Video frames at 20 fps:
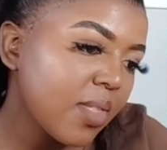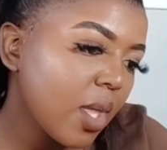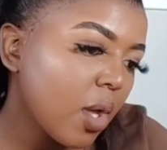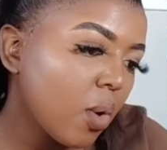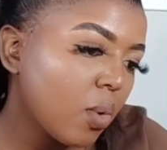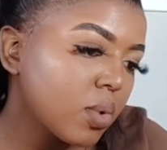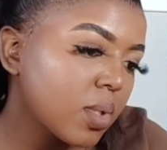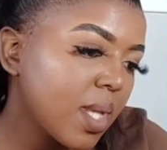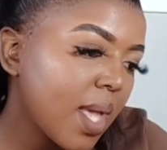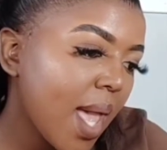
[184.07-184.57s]
and they
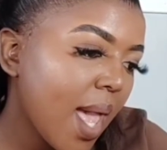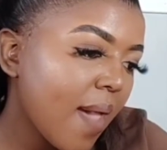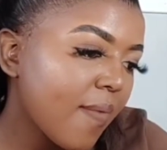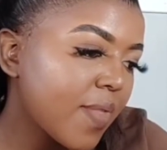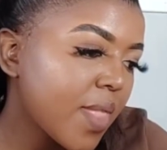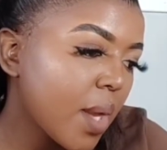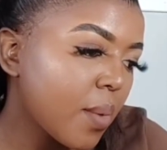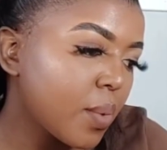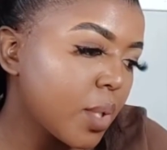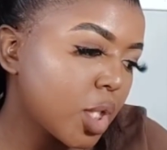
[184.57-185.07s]
also
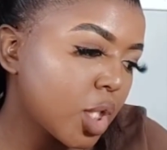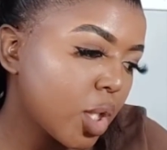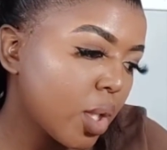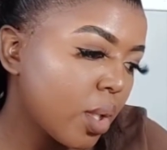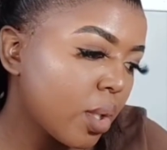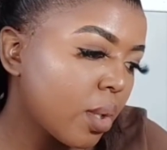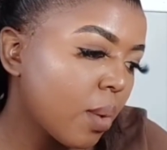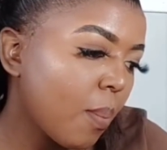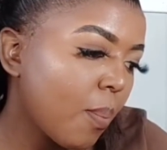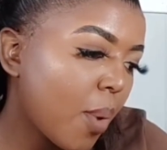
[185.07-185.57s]
have their
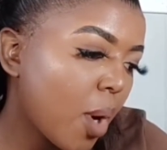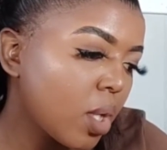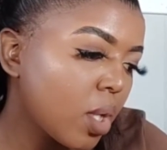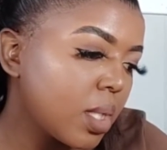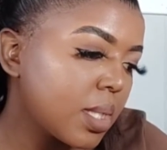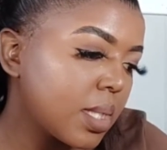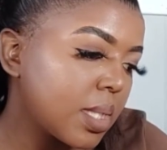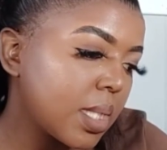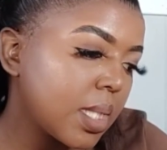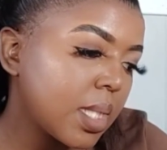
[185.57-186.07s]
return
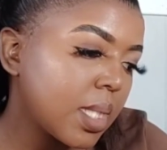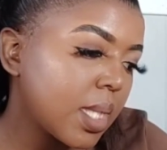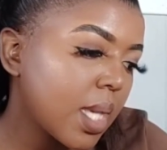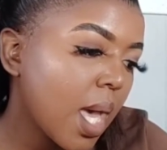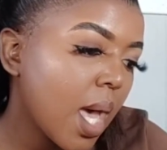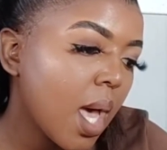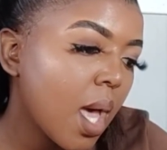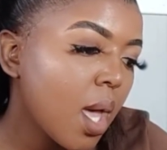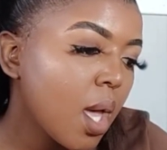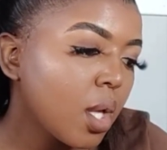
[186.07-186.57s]
policy
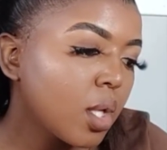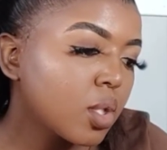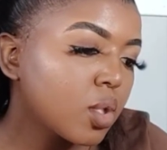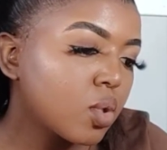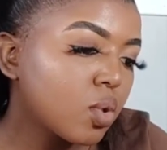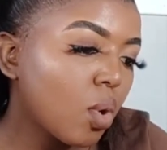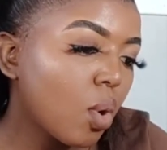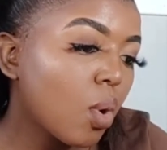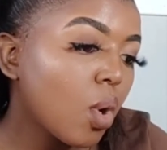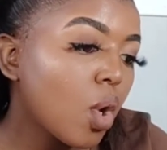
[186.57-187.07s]
here
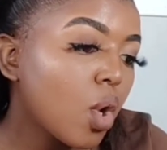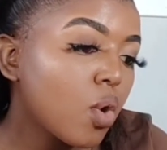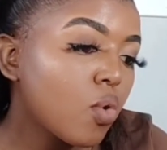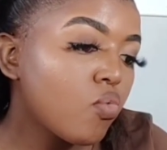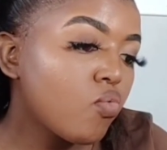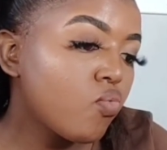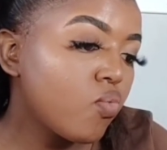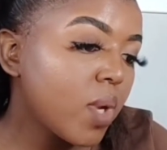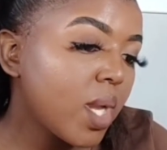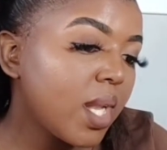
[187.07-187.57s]
so
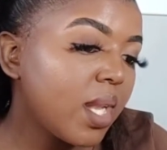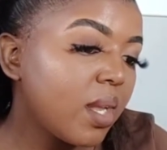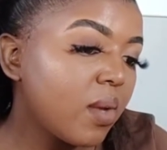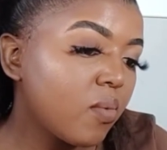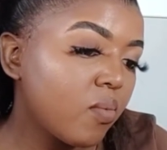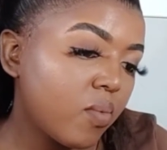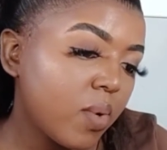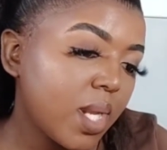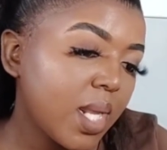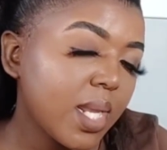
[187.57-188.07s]

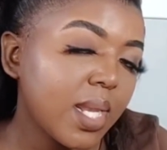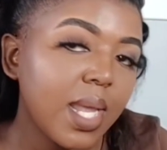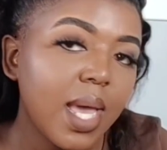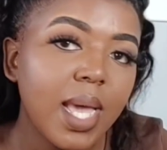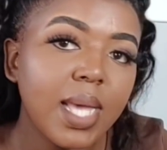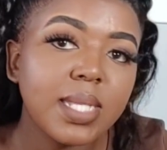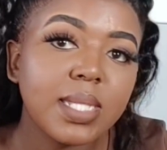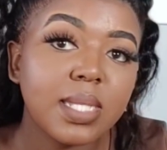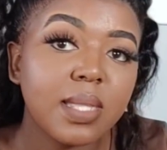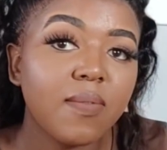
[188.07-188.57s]
really really
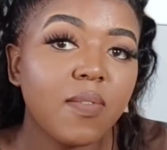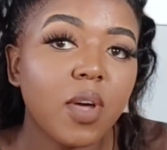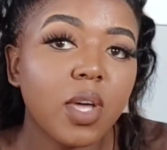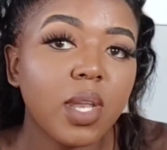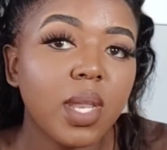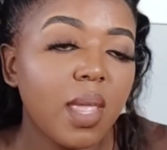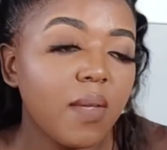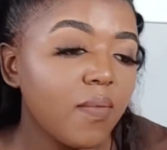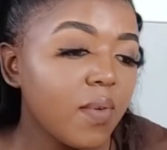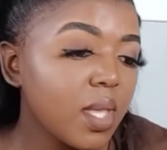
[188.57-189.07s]
nice they've
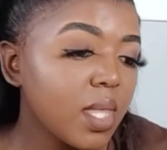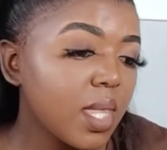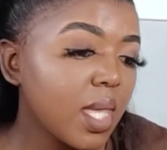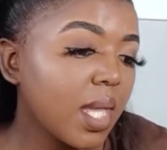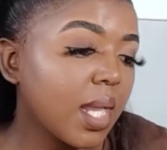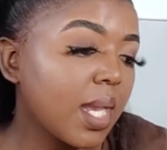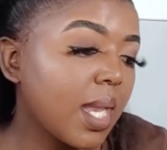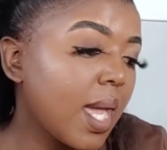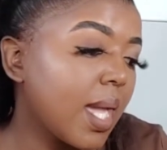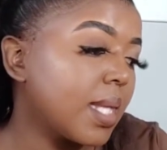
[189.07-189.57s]
got
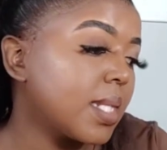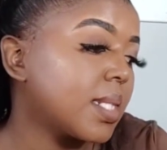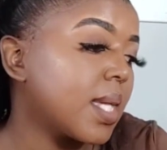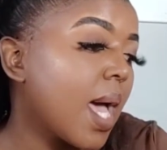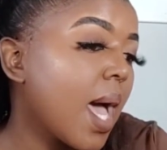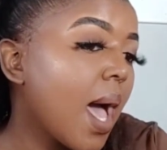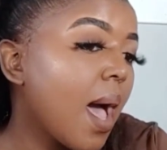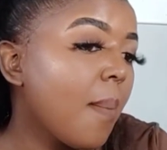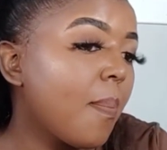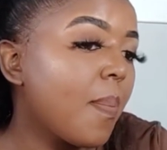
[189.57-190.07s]
everything lined
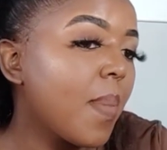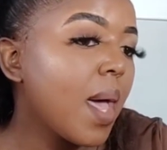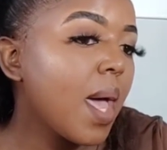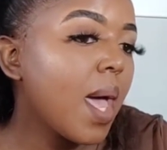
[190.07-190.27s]
up